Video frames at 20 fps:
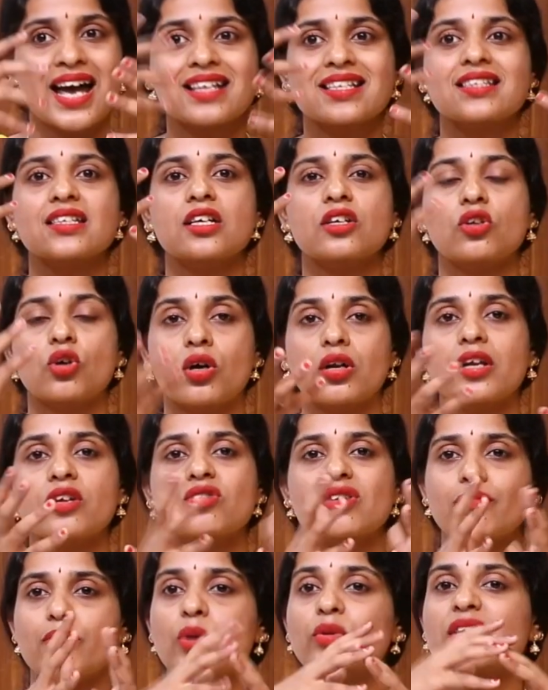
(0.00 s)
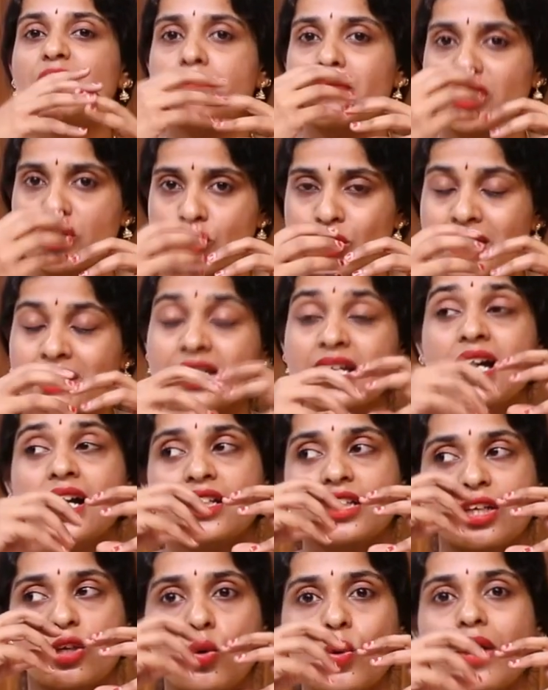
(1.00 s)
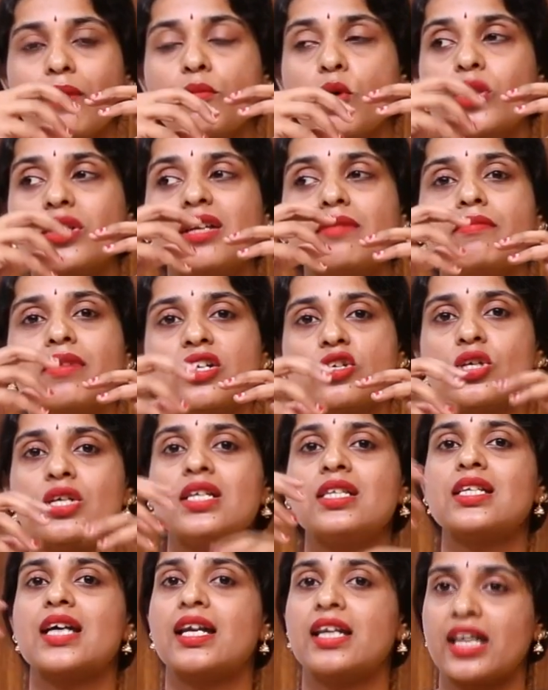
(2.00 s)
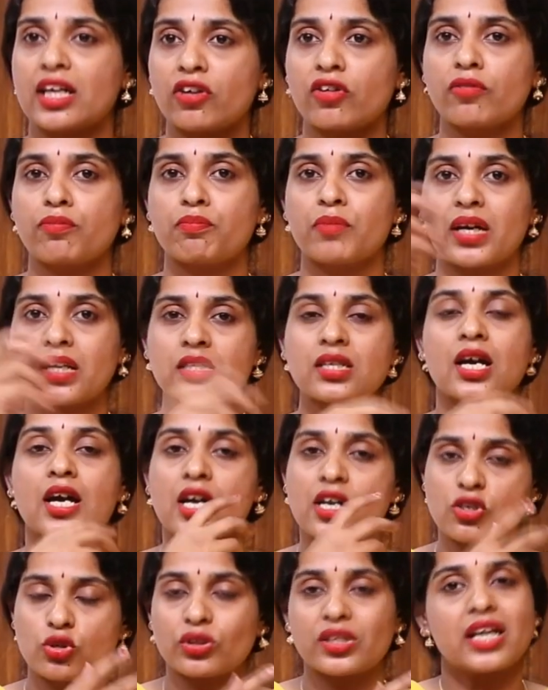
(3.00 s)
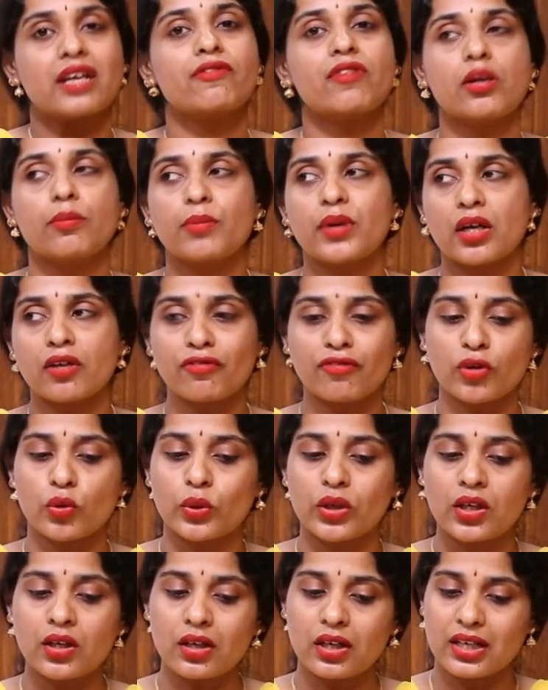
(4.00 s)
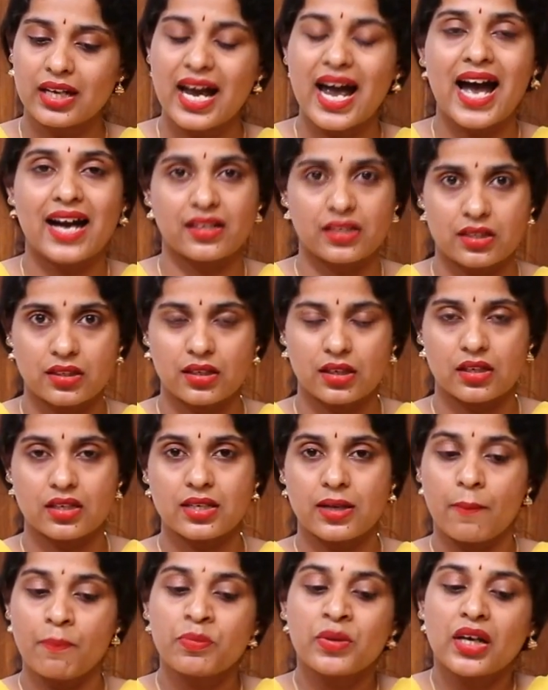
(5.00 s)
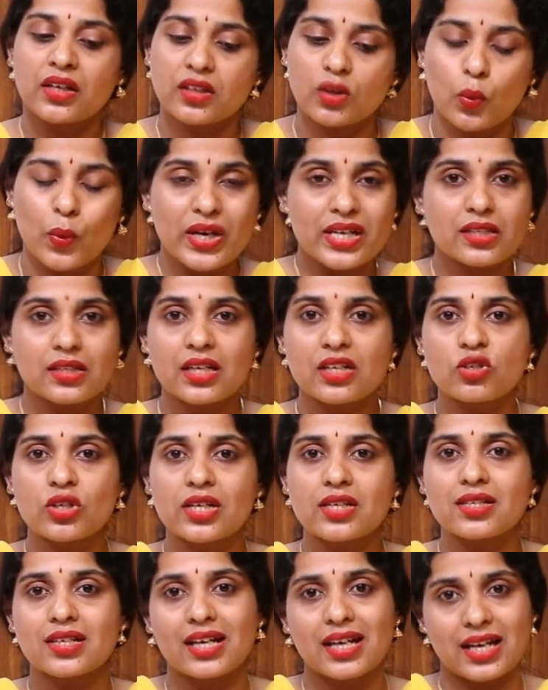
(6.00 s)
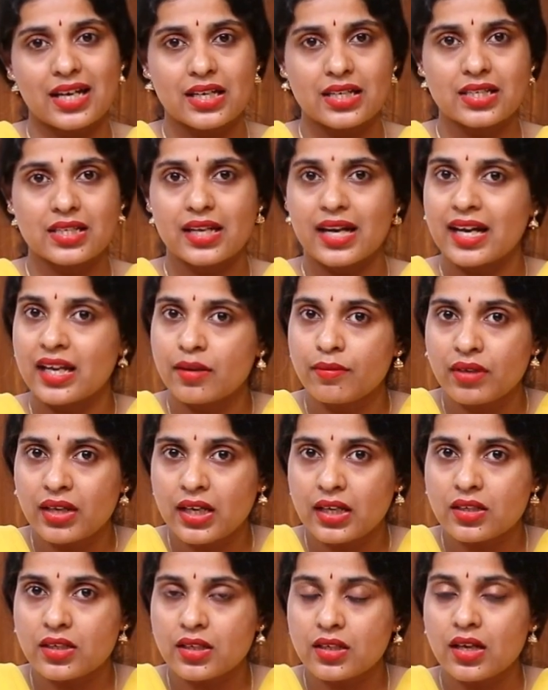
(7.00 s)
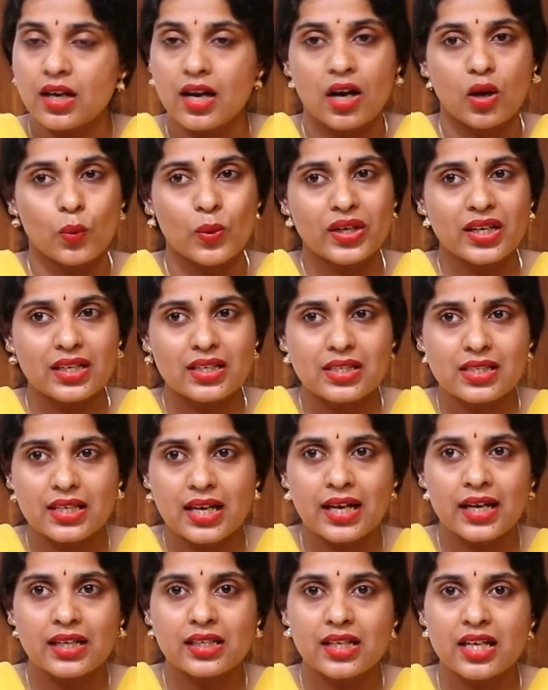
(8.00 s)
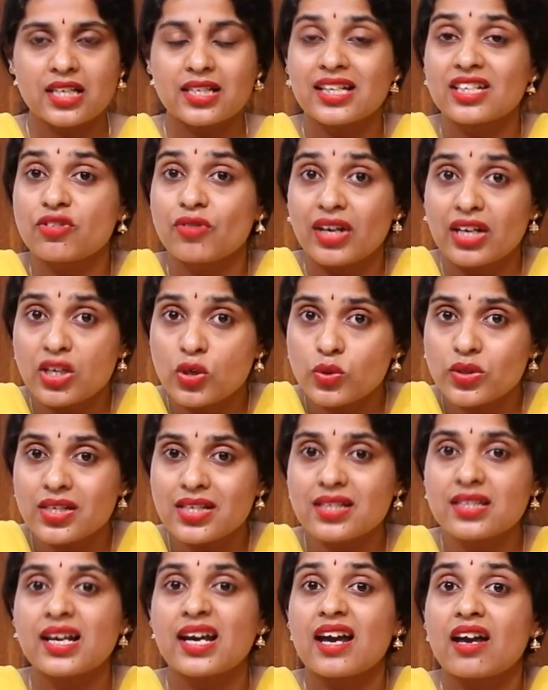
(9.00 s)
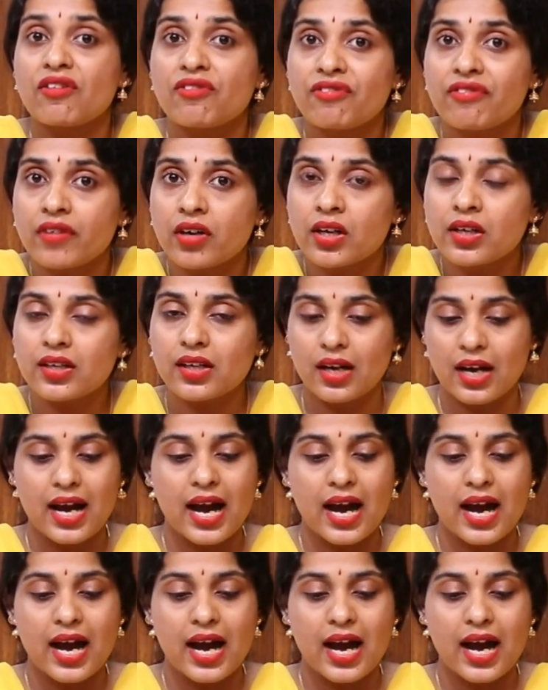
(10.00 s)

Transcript: their knowledge about the machines. They know about the machines and equipments, so there will be a fewer accidents. The wastages is eliminated. We can say it reduces the effort,